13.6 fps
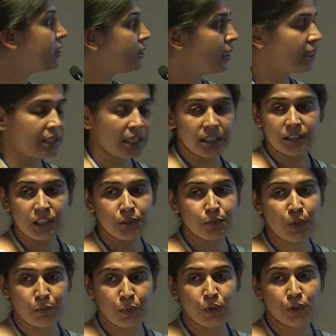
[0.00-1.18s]
It has just
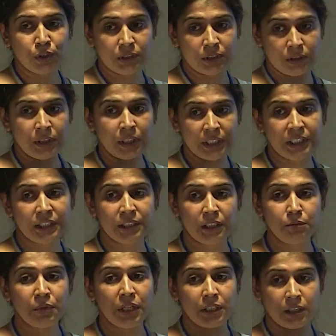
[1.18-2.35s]
proposed the
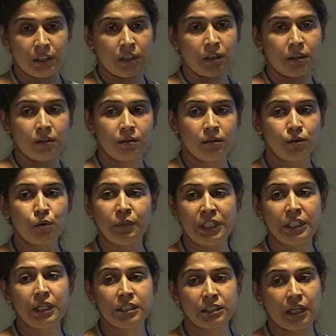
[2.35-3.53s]
region, but
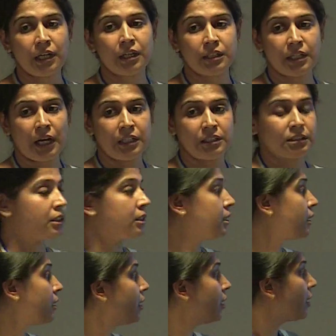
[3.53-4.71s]
nobody has characterized it.
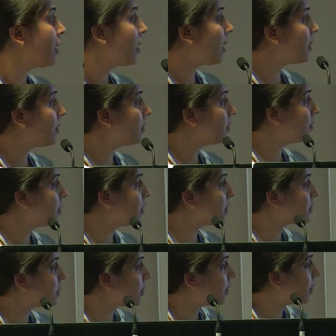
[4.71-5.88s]
And these
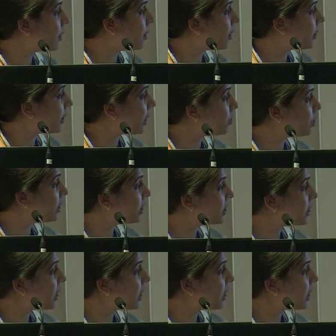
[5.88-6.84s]
regulatory